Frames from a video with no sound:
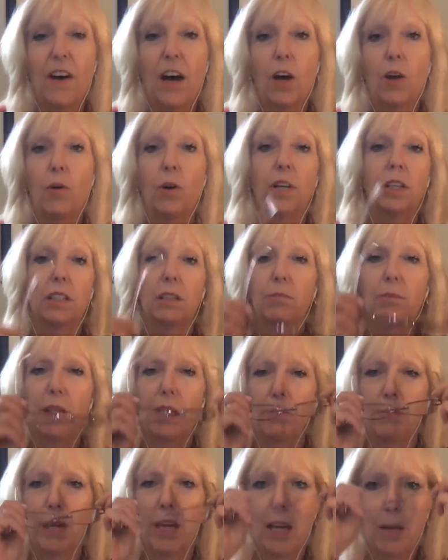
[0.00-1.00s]
a quantum
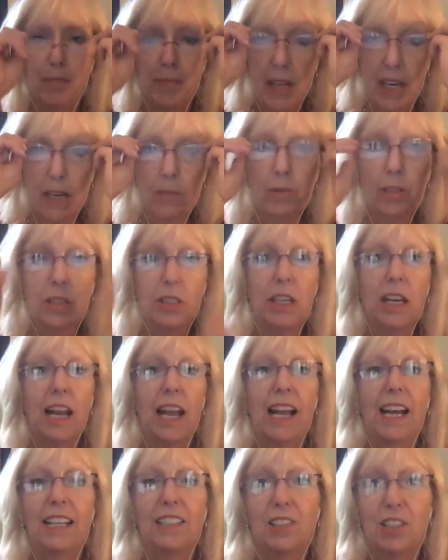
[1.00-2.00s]
leap. And I'm just going to
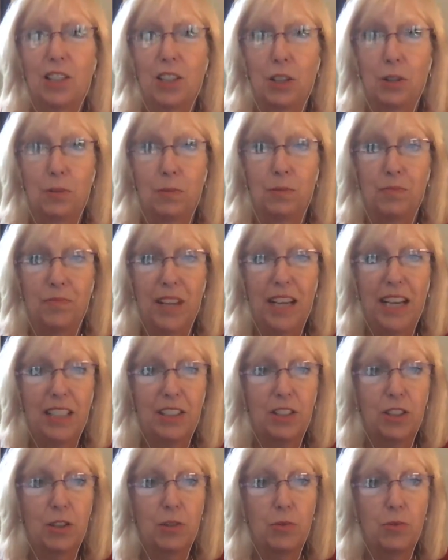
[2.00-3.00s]
ask you,
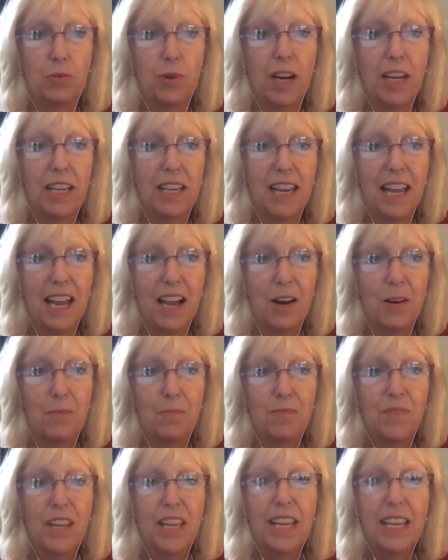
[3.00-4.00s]
ask you right now,
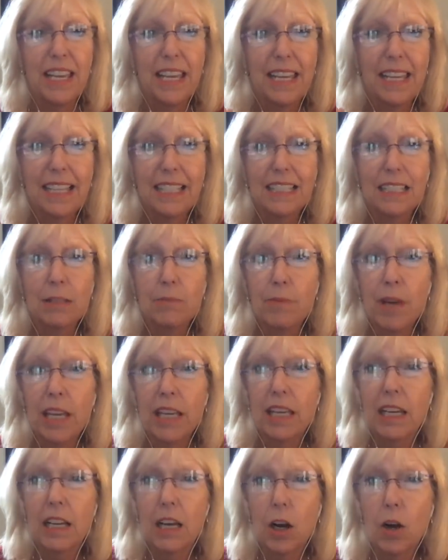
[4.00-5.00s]
is
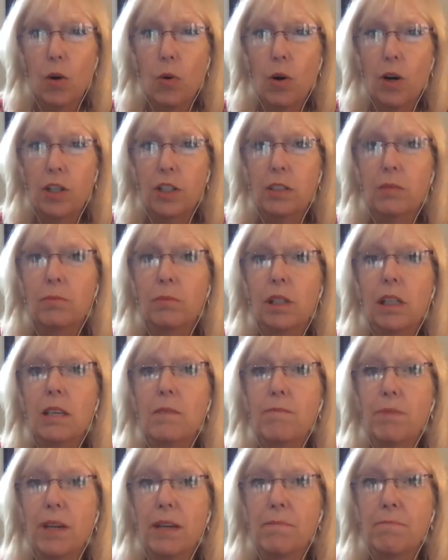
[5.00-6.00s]
making a quantum
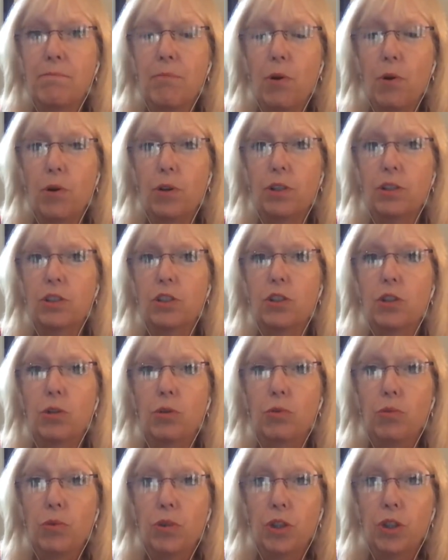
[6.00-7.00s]
leap important
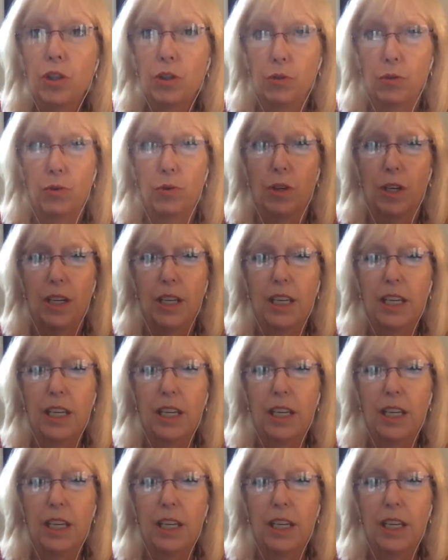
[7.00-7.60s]
to you?